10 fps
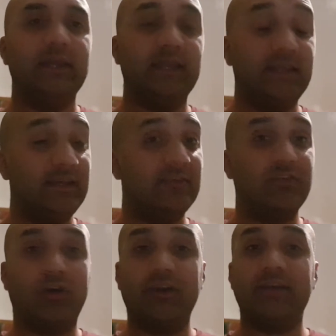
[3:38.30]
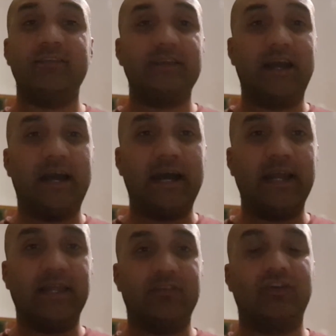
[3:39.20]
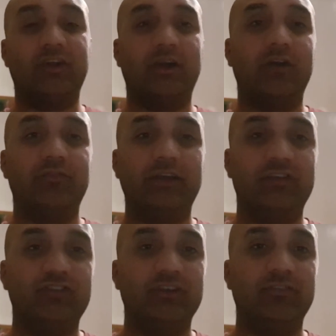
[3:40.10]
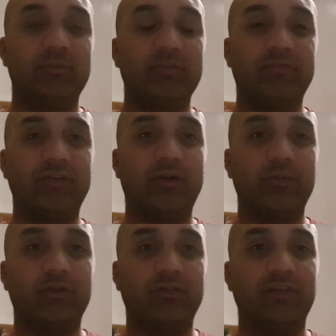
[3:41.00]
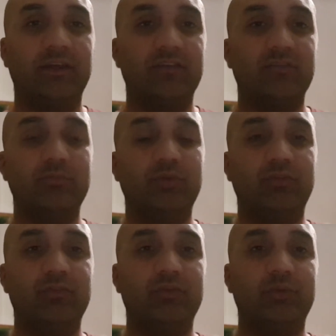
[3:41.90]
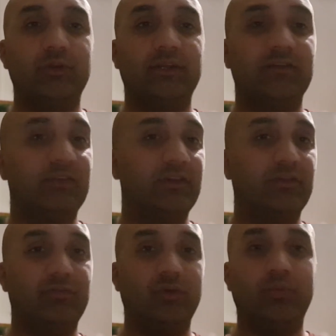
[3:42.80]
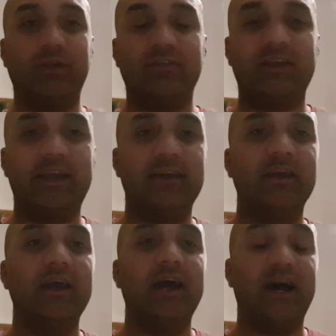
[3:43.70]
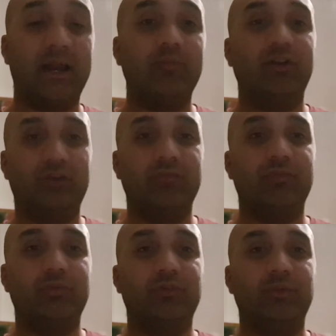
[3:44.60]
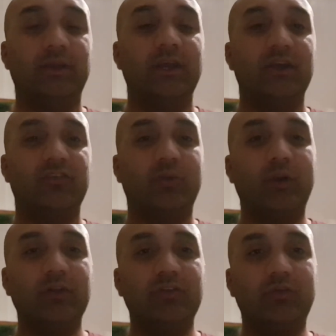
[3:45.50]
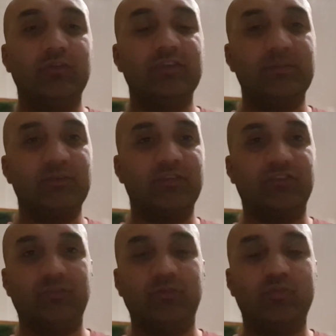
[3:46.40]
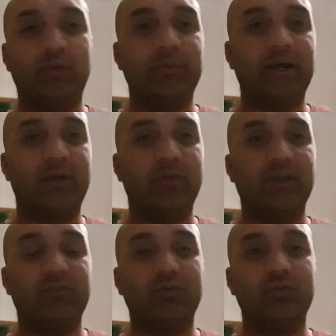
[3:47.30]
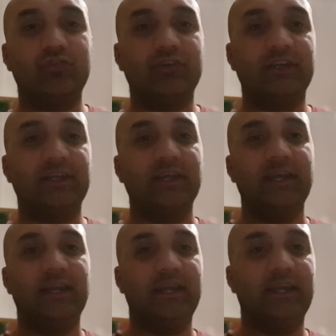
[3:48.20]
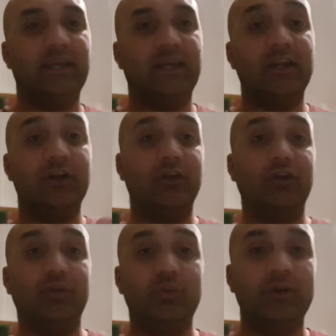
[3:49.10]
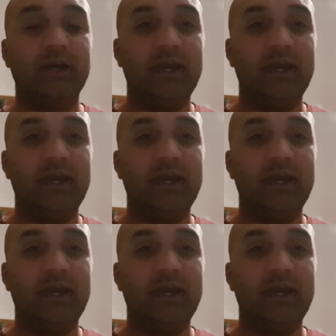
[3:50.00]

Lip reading: It is honest, and it's going to hopefully achieve some phenomenal things moving forward, given the few weeks ahead. And I'm really looking forward to it. So well done, all the team at Sashimi Swap, and I want to give Audrey, Ian, Lou,